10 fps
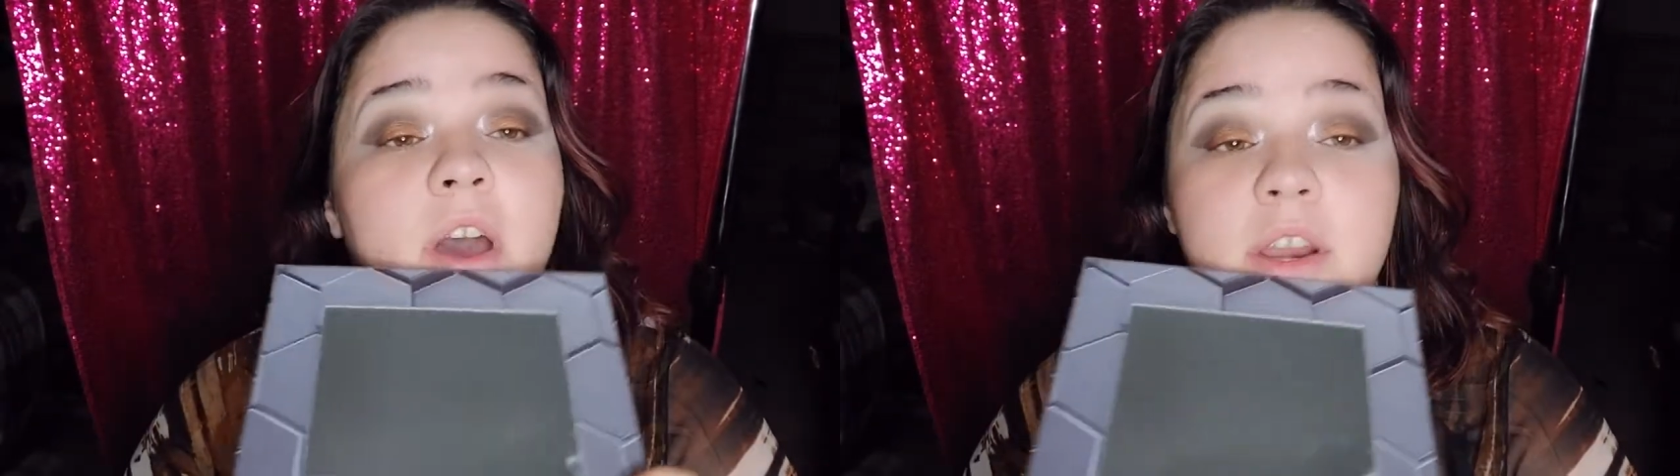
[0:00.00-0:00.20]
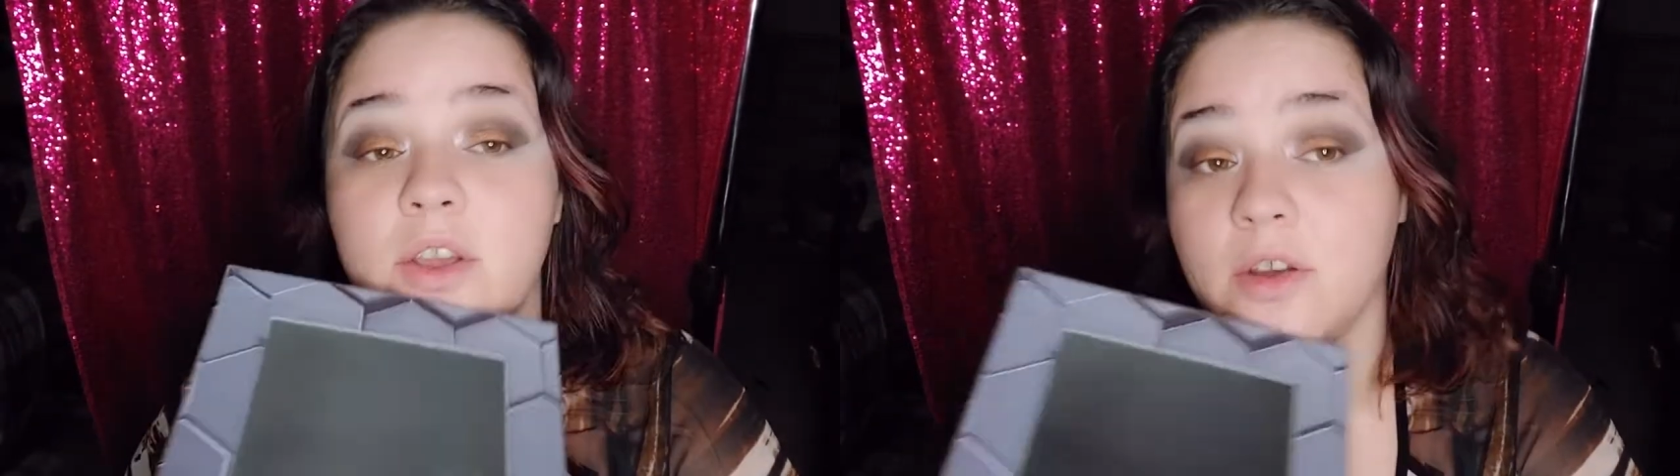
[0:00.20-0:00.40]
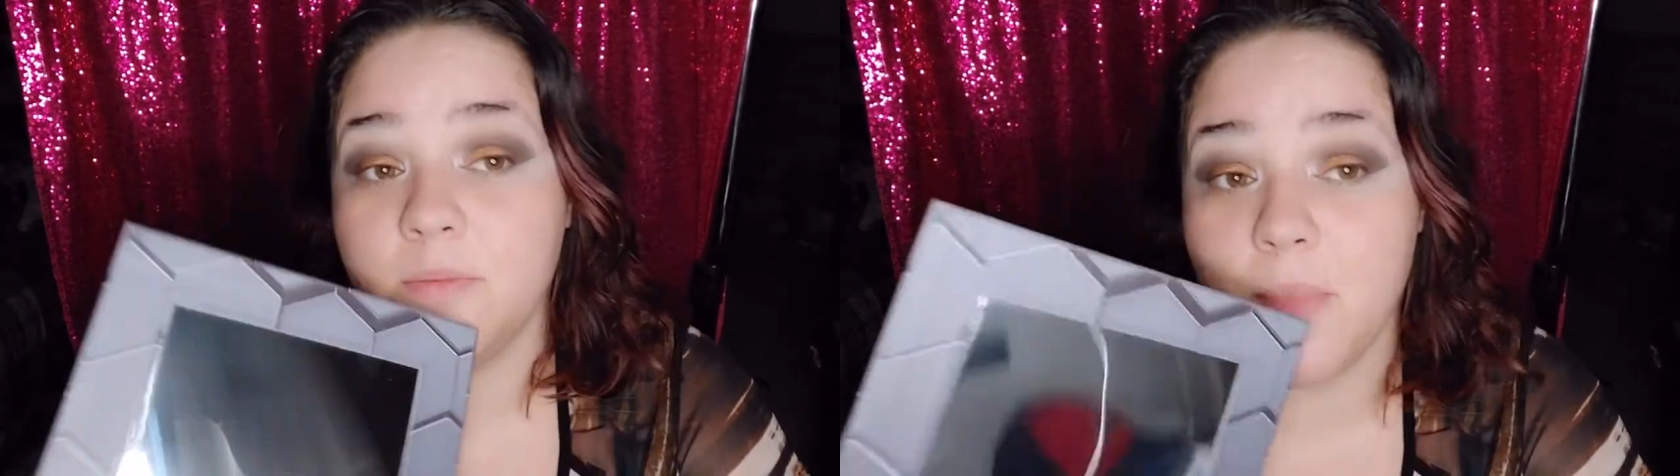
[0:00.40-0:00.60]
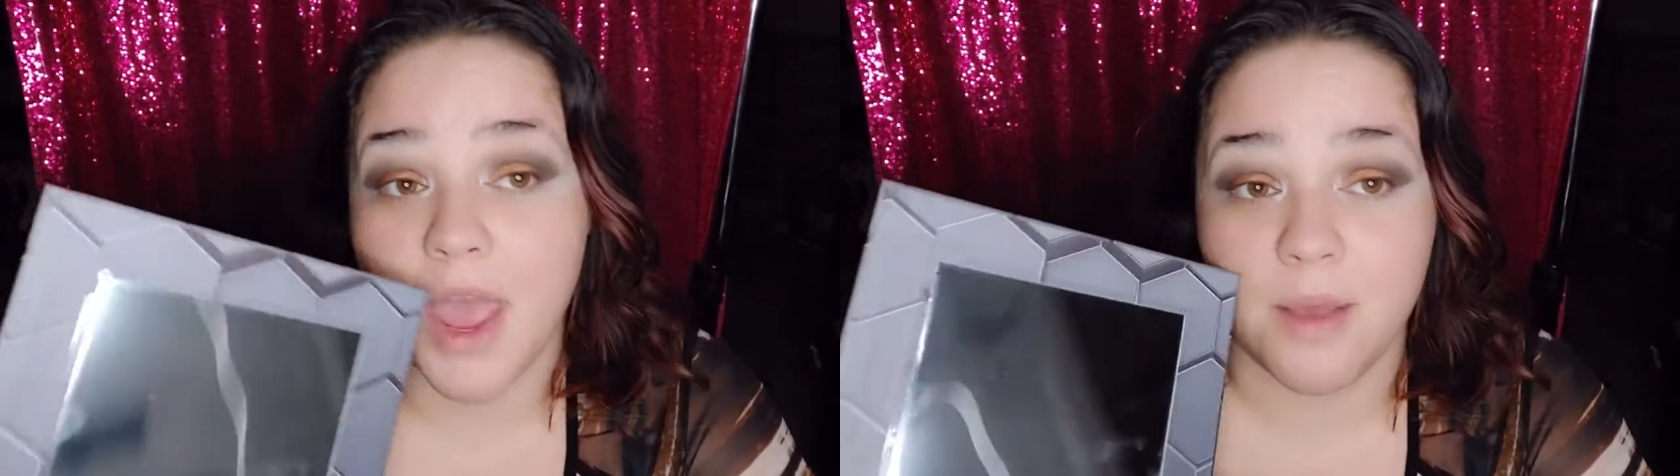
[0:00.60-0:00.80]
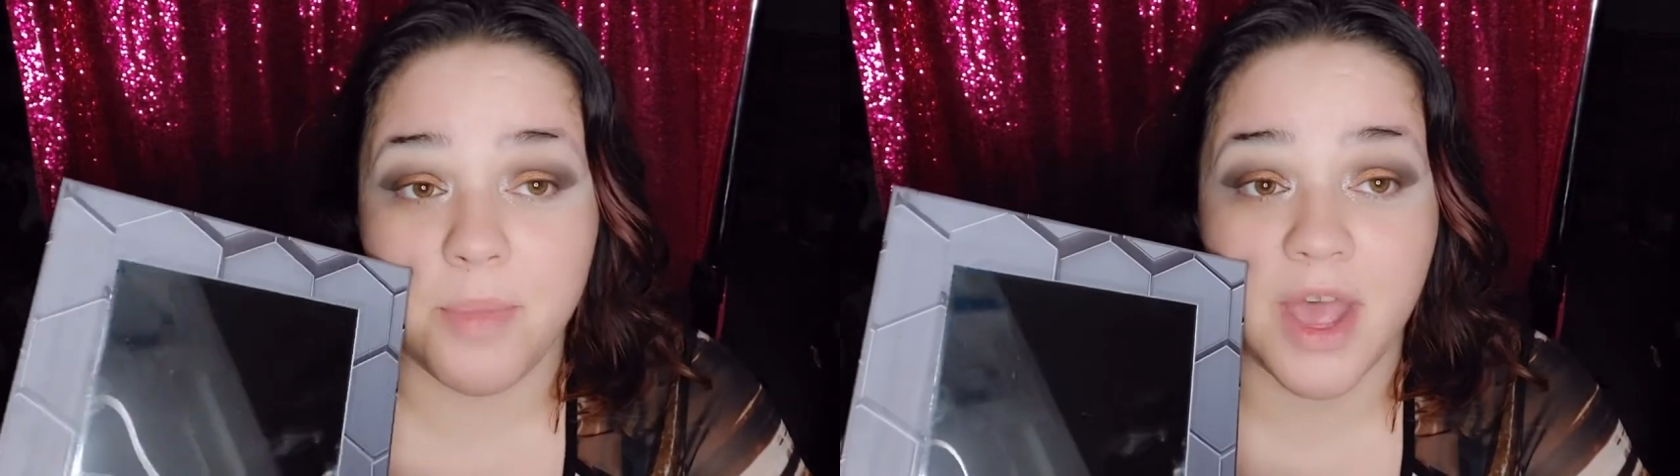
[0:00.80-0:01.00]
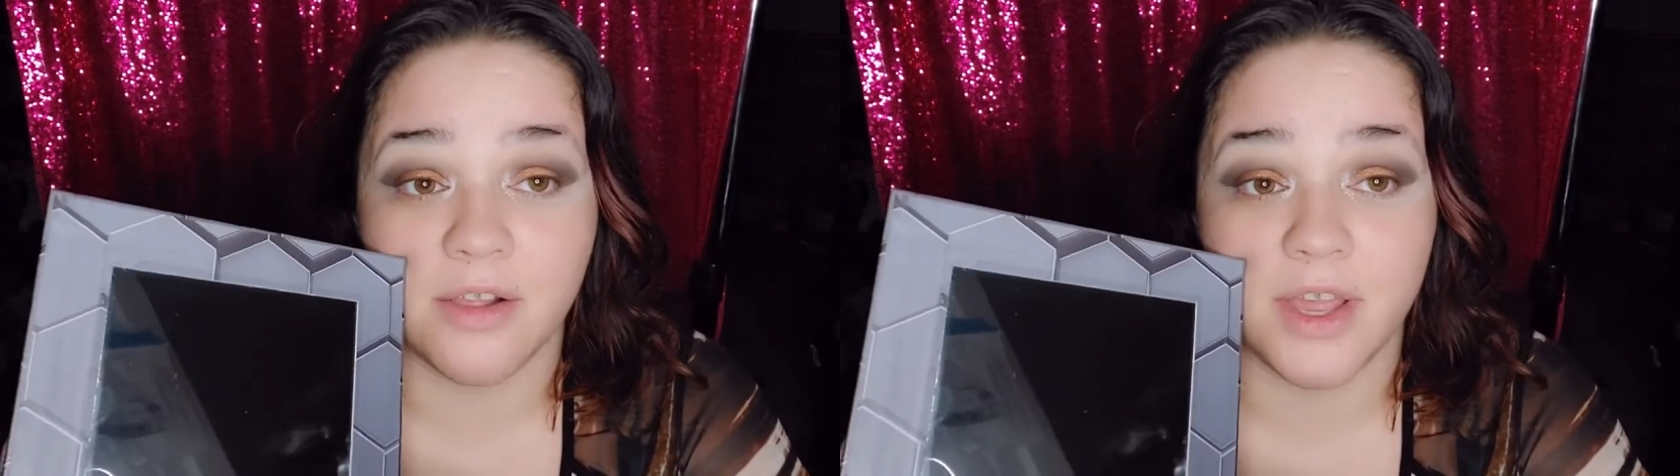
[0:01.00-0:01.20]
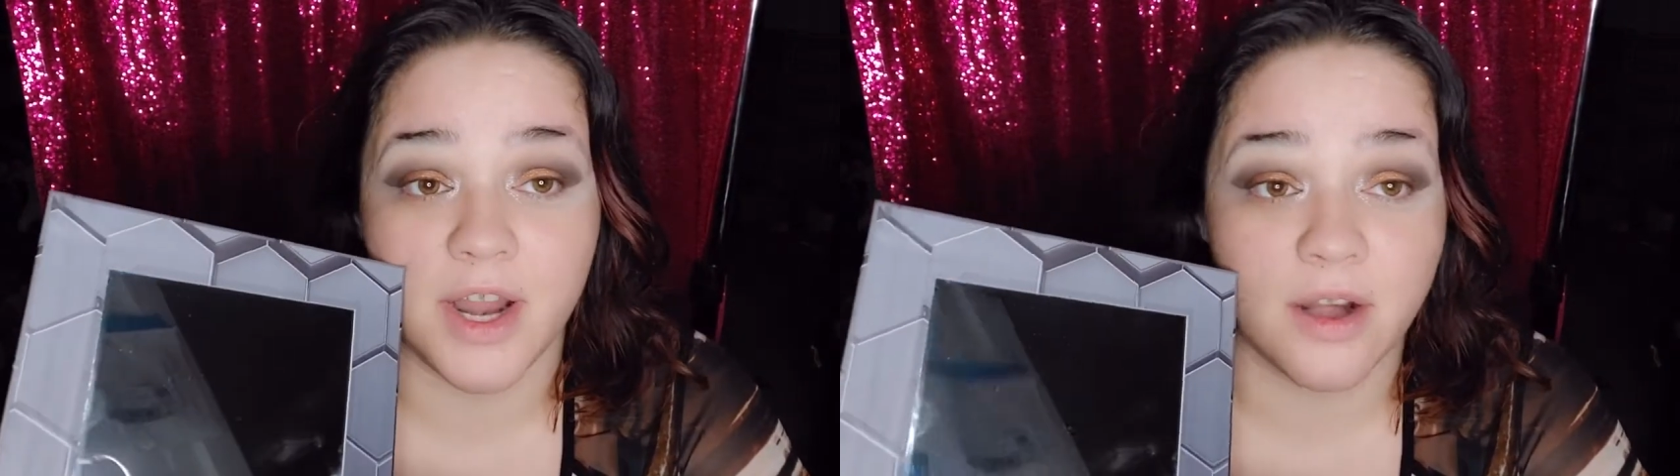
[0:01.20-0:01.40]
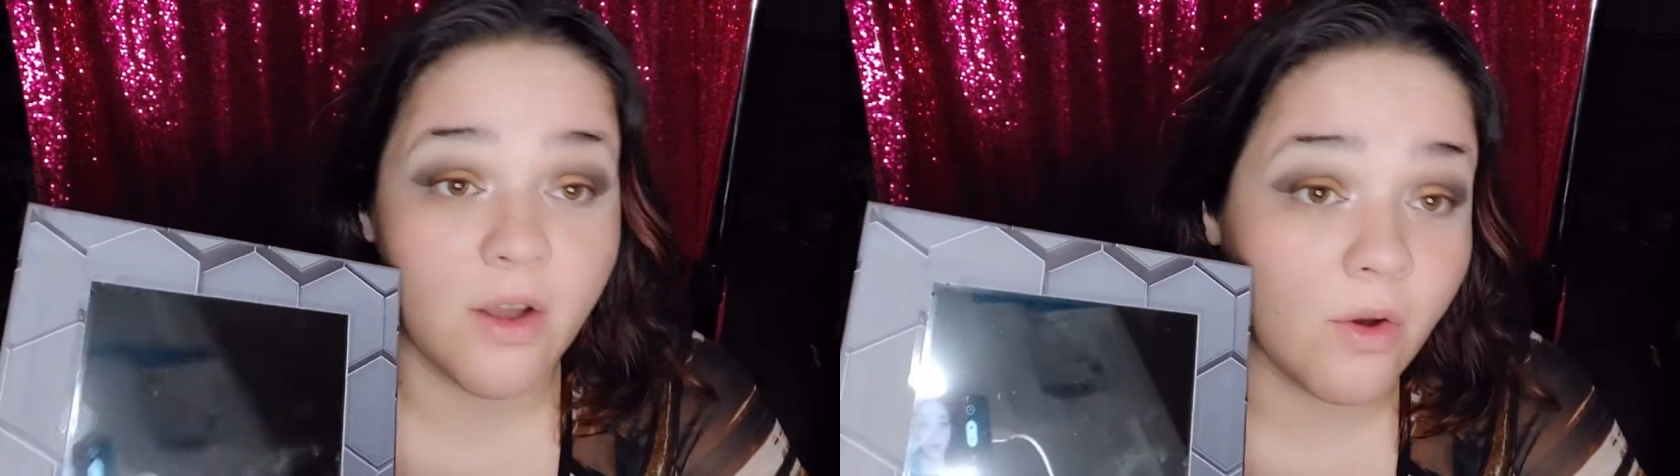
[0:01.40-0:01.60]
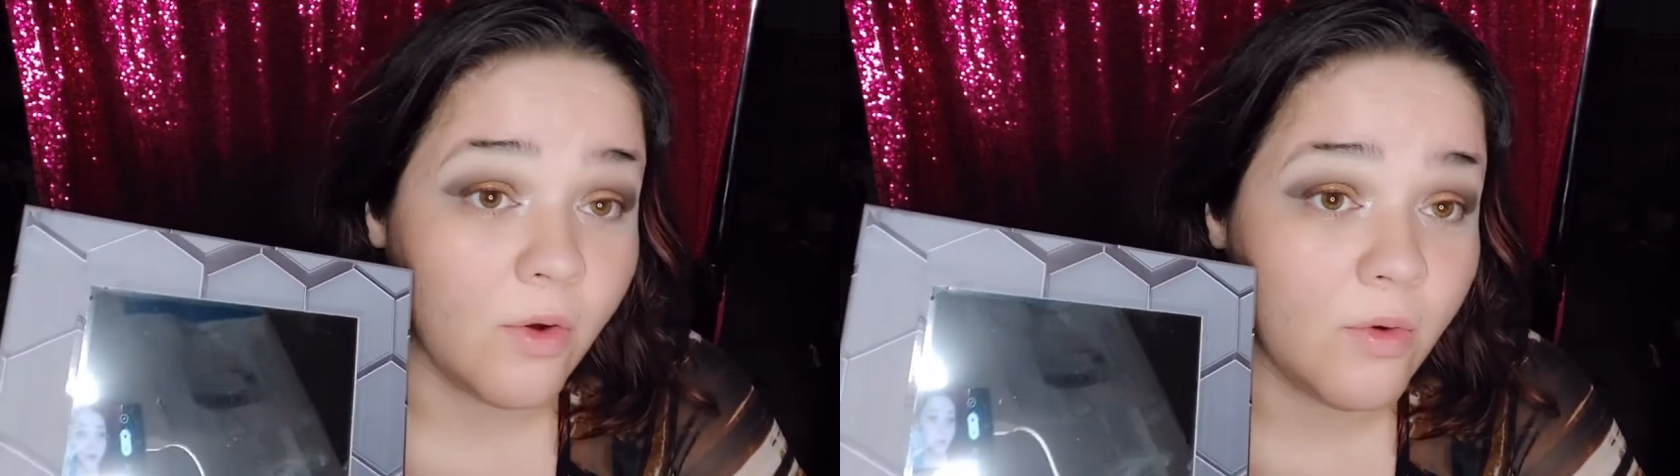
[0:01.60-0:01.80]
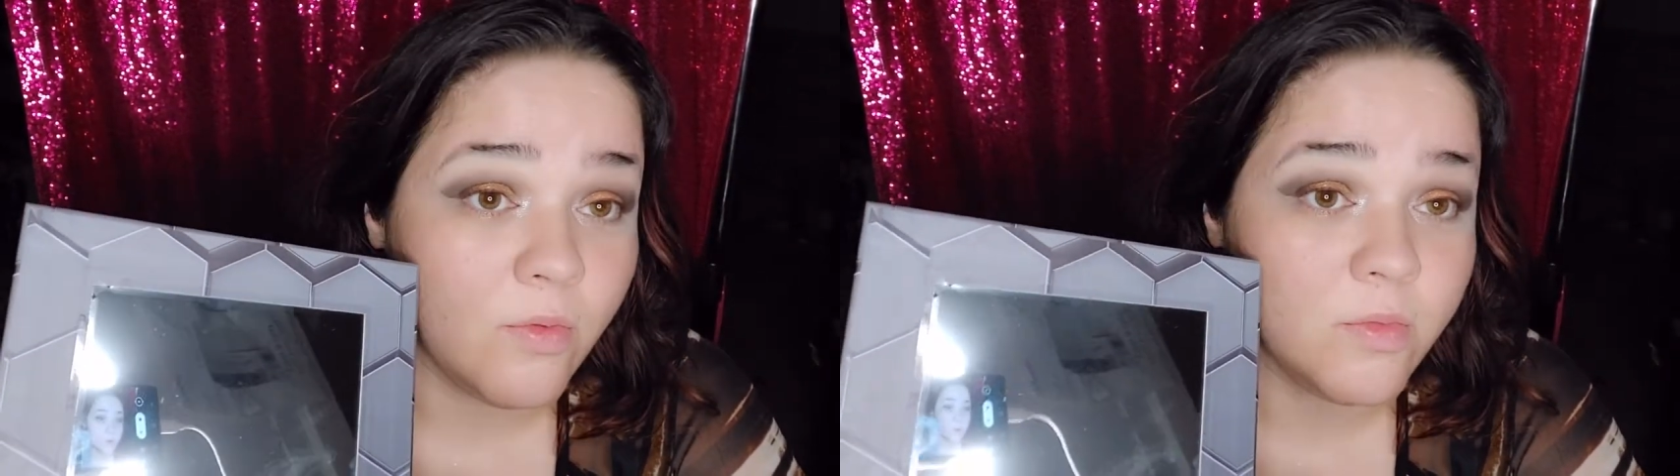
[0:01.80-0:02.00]
a good matte palette at
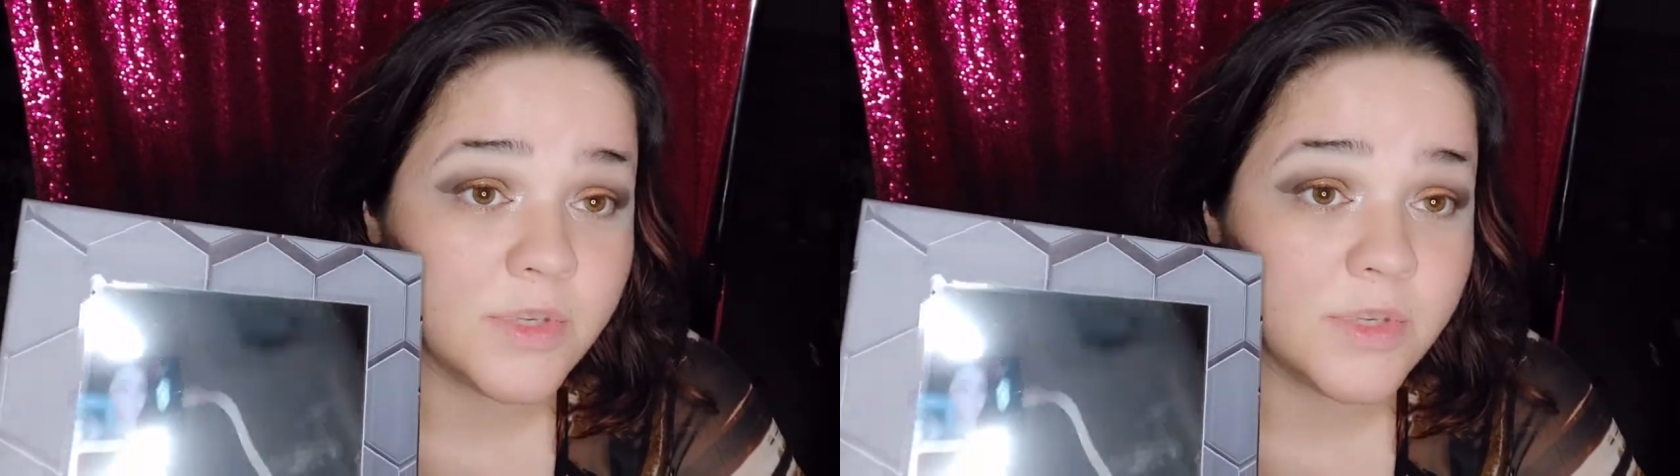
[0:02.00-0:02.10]
home